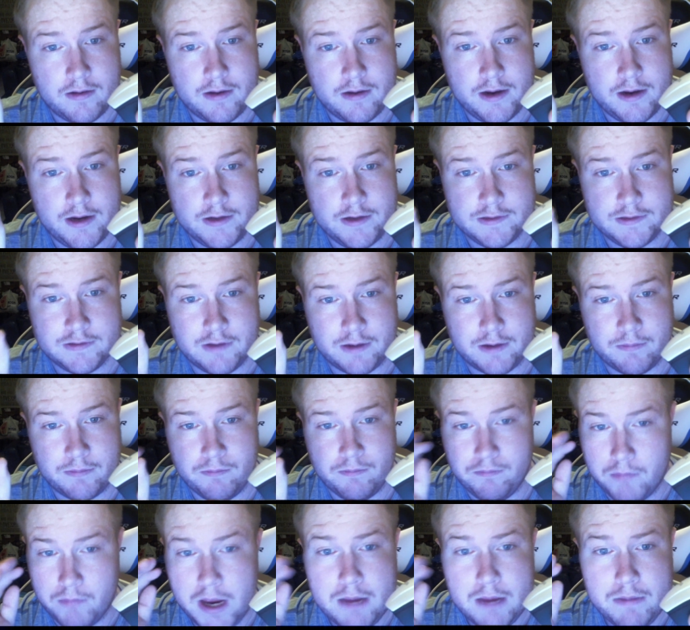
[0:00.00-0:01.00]
It is like
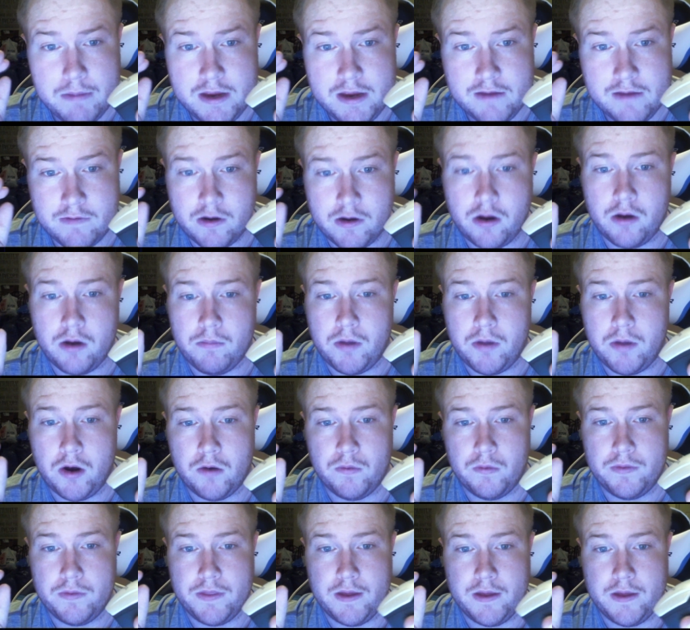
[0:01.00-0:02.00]
maybe even on par
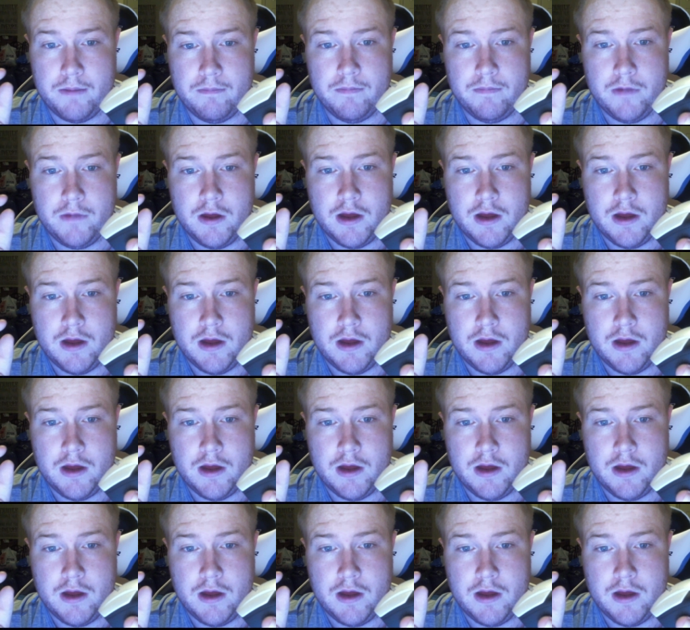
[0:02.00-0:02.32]
with them.